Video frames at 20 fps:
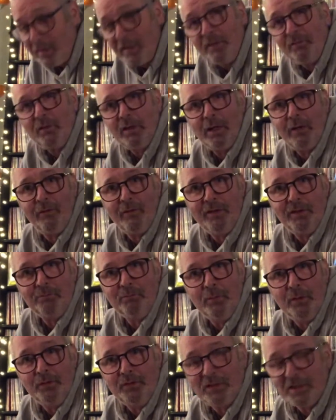even know he had
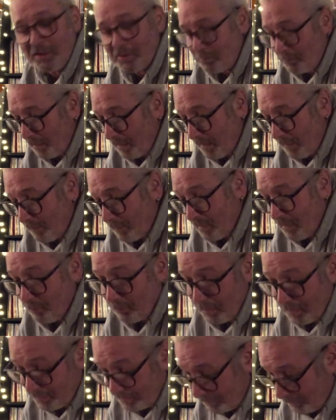mooted to play with him,
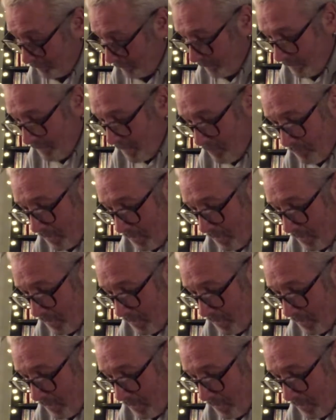but it certainly never